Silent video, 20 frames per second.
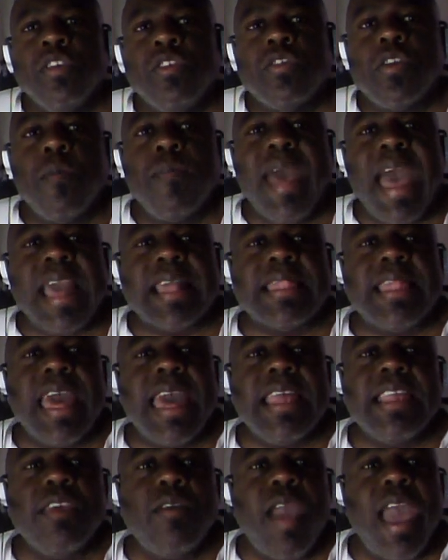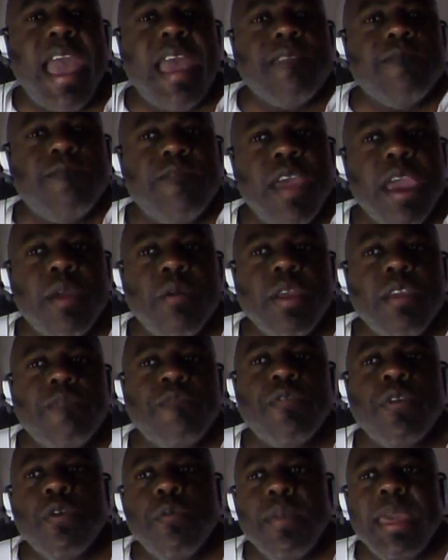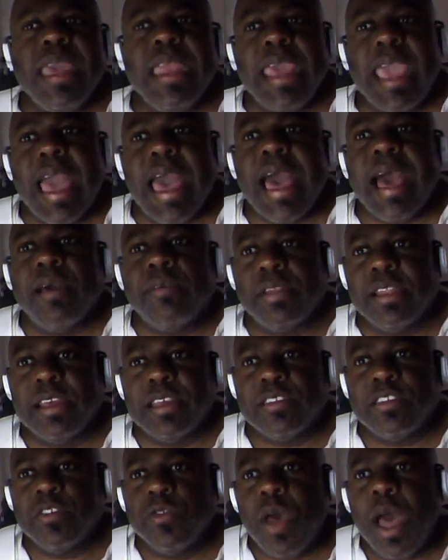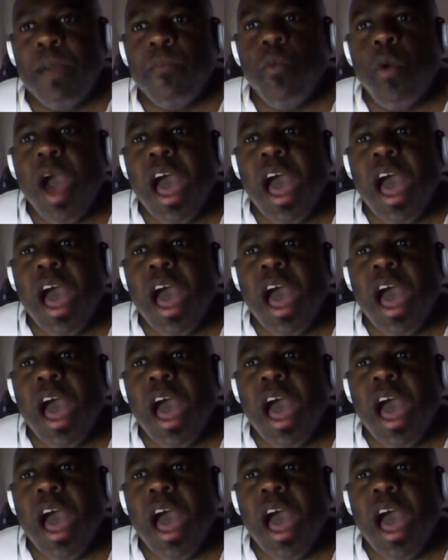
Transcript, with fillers: So back then, you had very few media outlets. So I'm